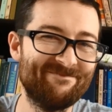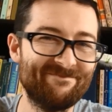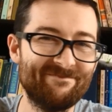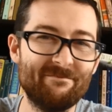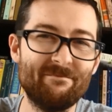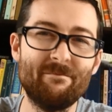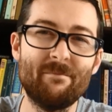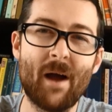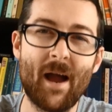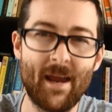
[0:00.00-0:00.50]

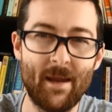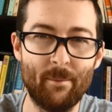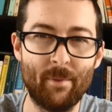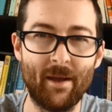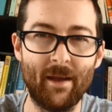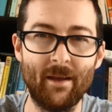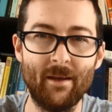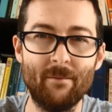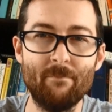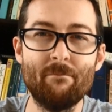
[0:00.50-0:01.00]

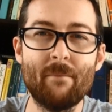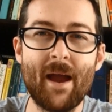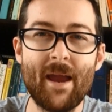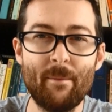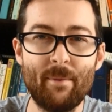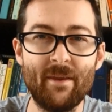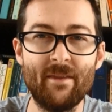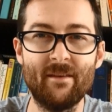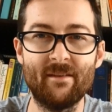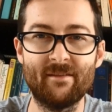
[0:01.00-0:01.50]
maybe
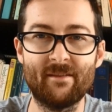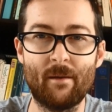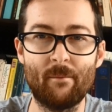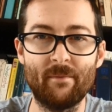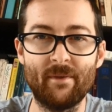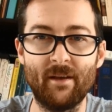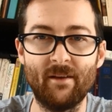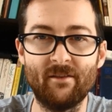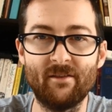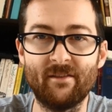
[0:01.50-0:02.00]
there's
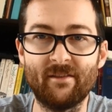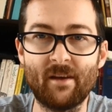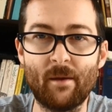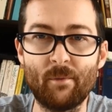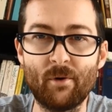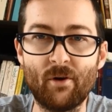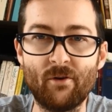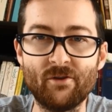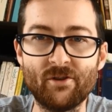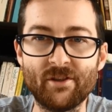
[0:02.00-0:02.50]
something to
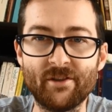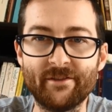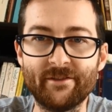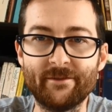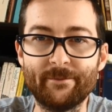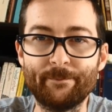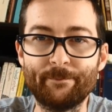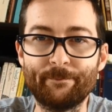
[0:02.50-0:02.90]
subconscious.